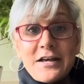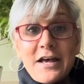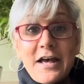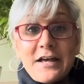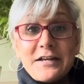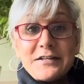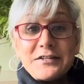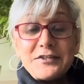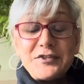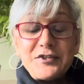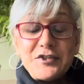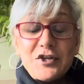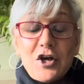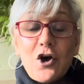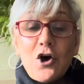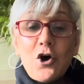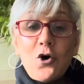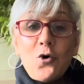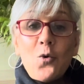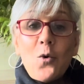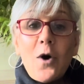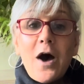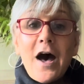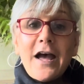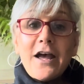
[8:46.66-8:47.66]

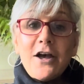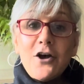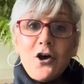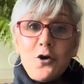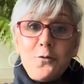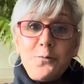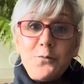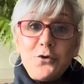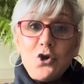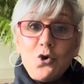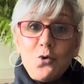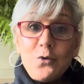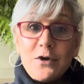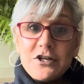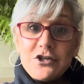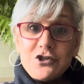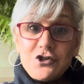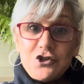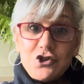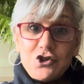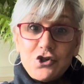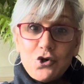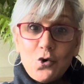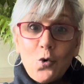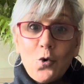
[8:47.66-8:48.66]
So I hope you
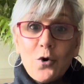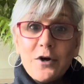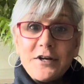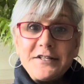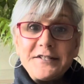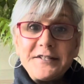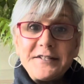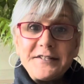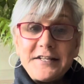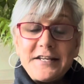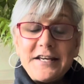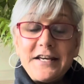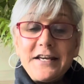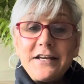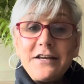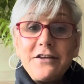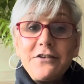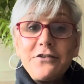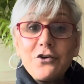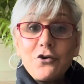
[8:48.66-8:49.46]
enjoy seeing